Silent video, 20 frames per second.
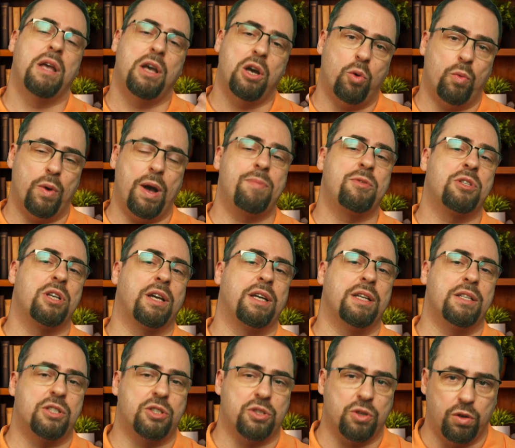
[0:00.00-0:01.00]
WebSocket
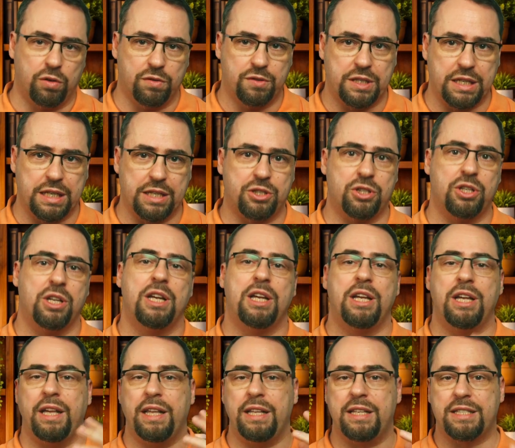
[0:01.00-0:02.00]
solves this.
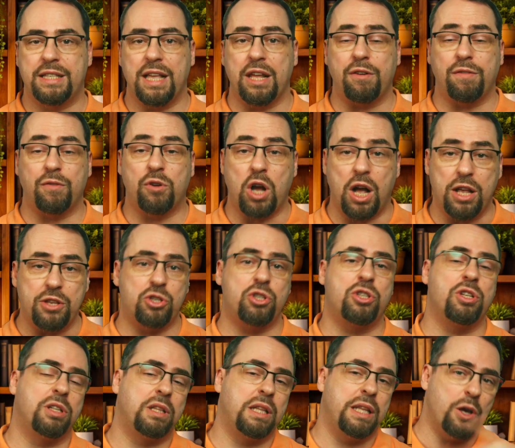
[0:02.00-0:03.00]
Instead of
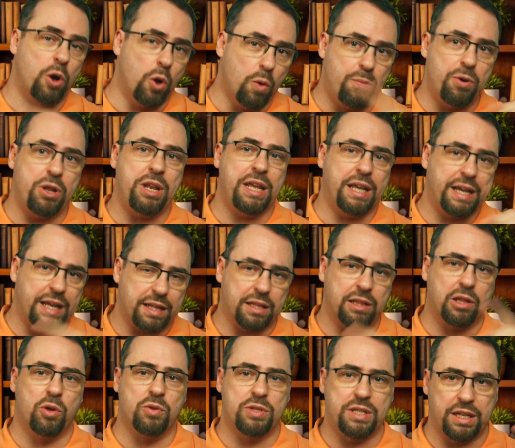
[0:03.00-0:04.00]
constantly opening and
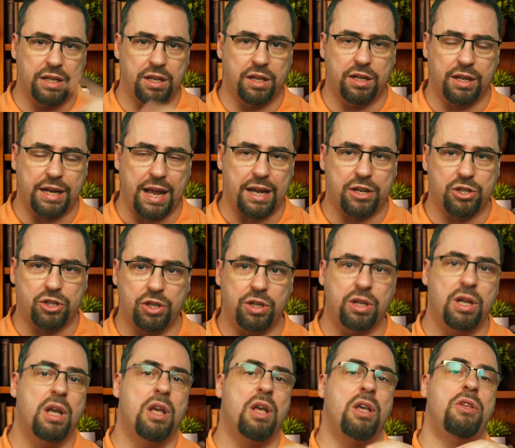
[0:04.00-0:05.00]
closing a connection,
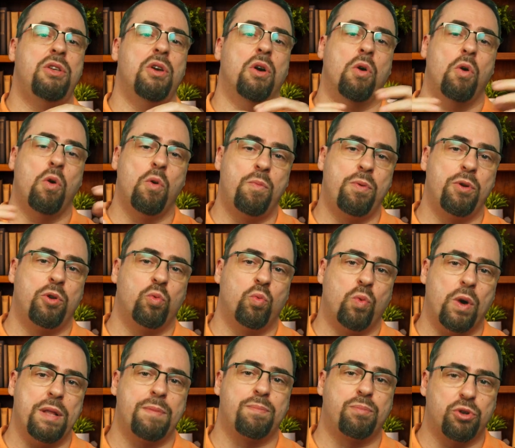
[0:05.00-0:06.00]
you open
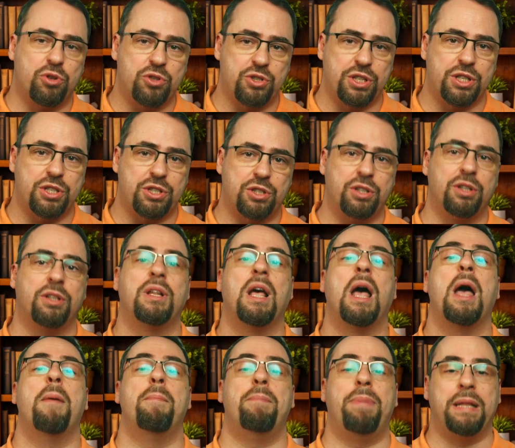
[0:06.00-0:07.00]
one persistent,
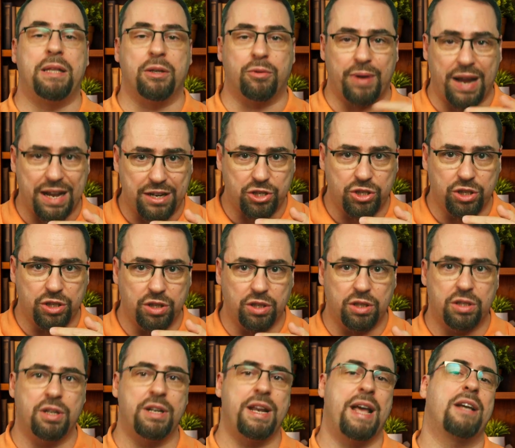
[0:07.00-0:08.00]
bidirectional
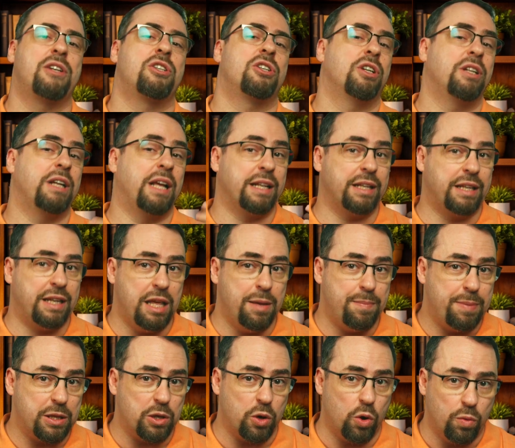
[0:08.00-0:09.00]
connection and keep
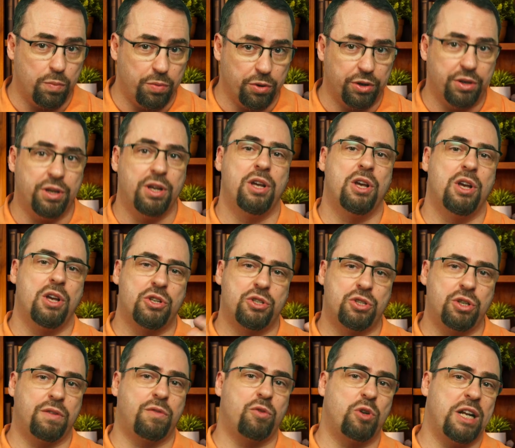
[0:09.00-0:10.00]
it open.
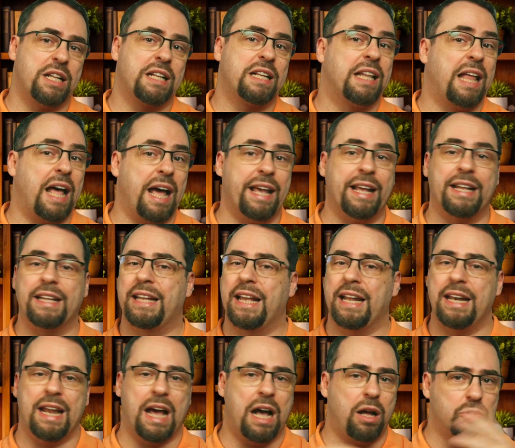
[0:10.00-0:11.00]
Server and client can
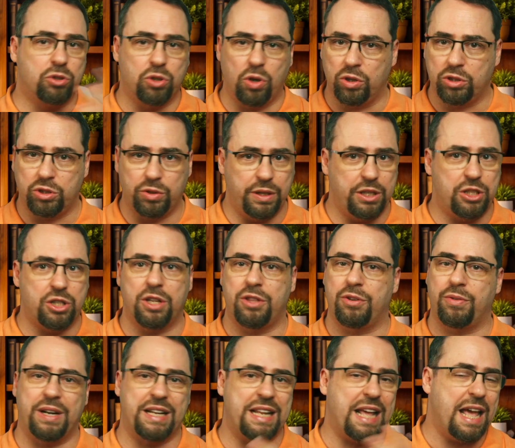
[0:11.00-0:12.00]
now talk to each other
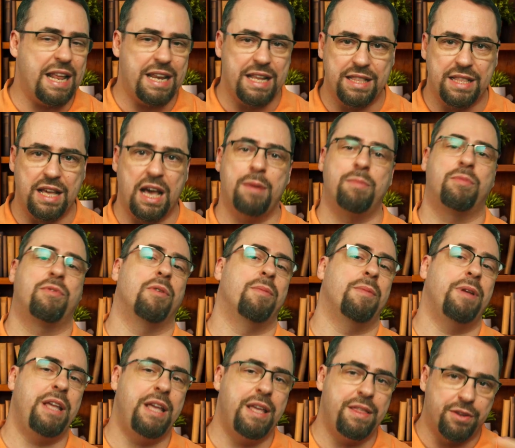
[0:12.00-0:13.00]
at any time from
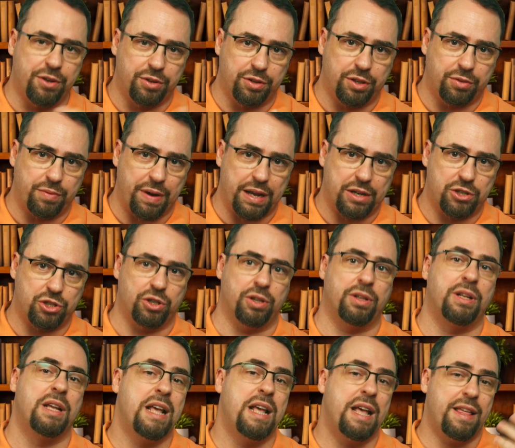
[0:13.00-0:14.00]
either direction.
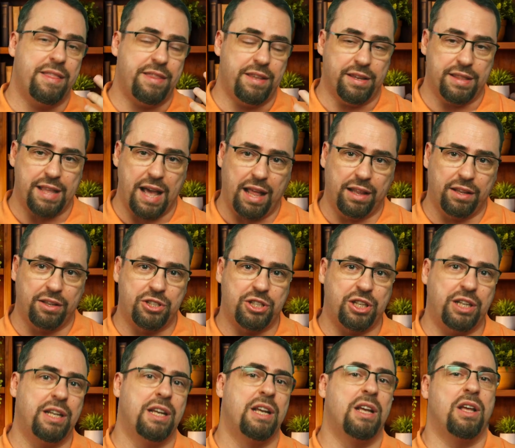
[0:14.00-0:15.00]
The
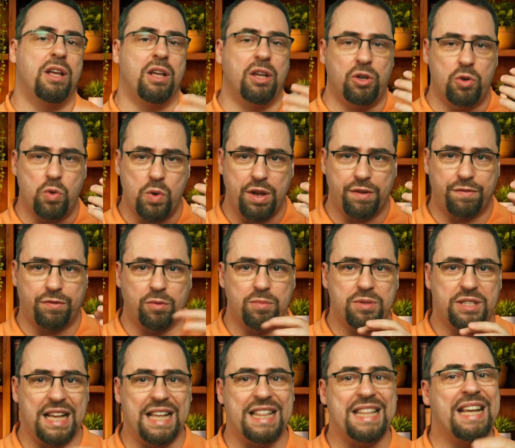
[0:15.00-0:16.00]
analogy: going from
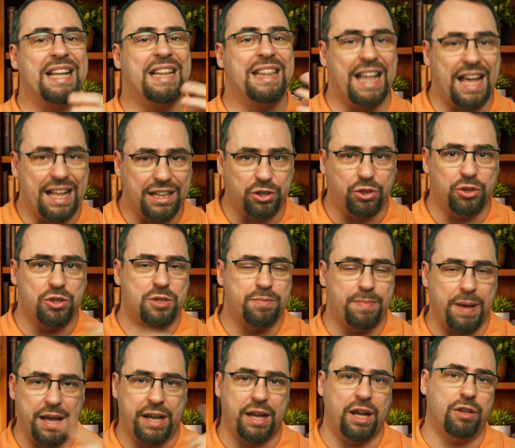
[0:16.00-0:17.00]
sending letters
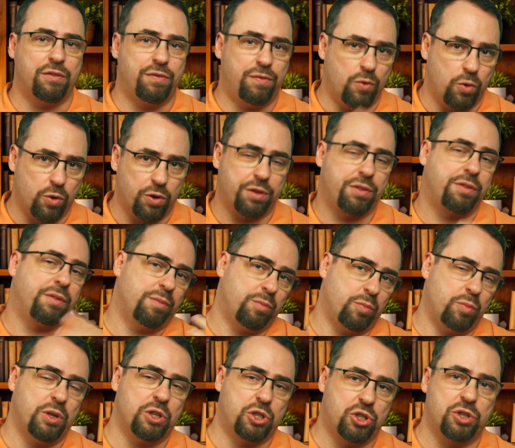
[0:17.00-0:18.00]
back and forth,
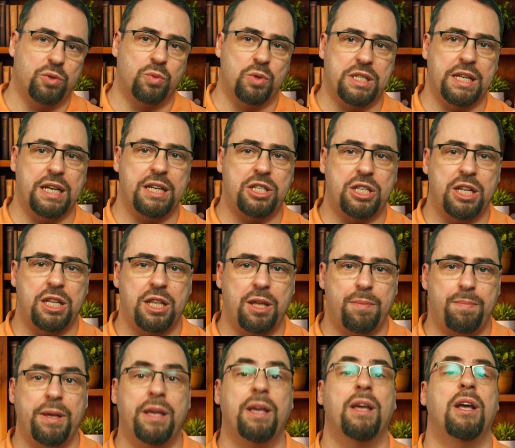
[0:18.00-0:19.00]
which was
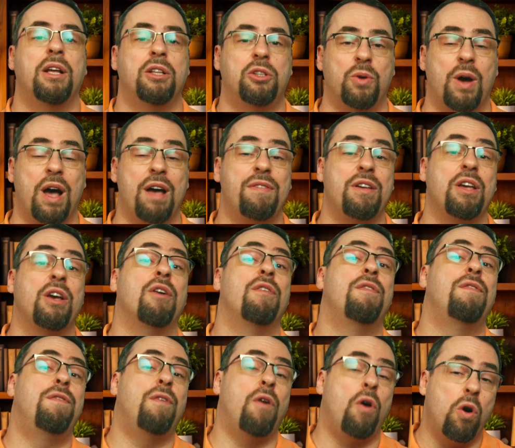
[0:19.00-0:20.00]
HTTP, to having a
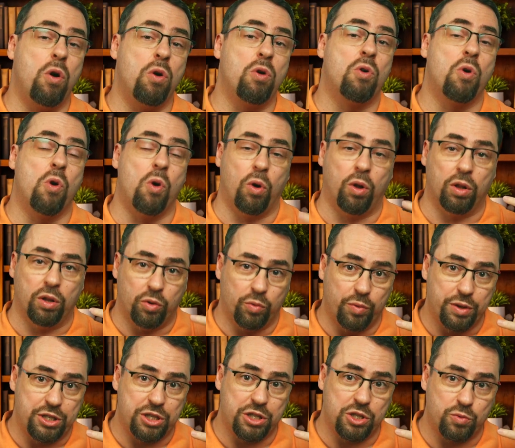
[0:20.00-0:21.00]
phone call,
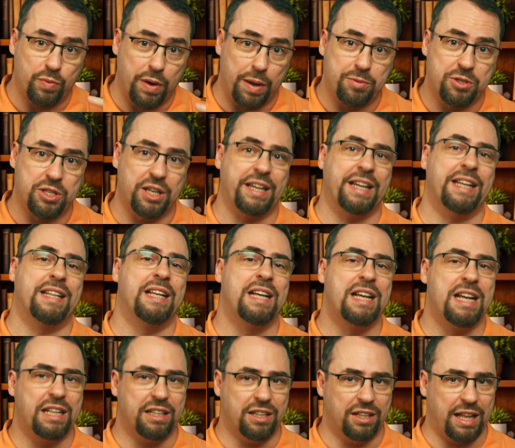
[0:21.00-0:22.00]
which is WebSocket.
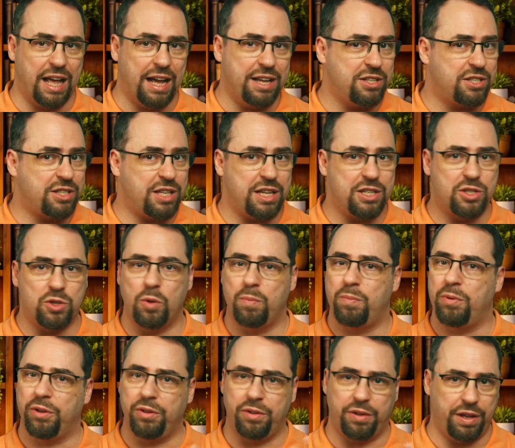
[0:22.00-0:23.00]
The line stays
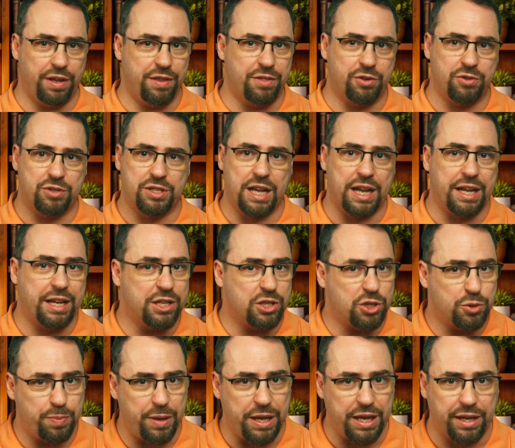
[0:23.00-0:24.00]
open, either side can
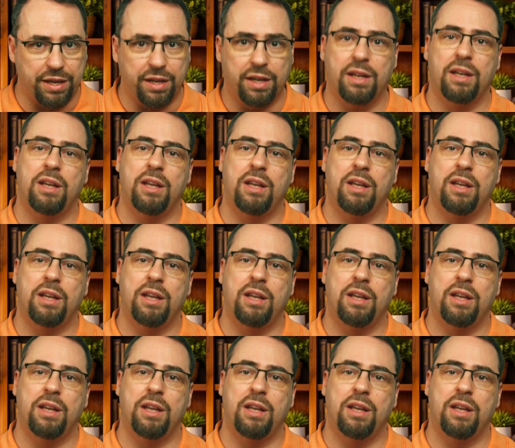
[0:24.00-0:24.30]
speak.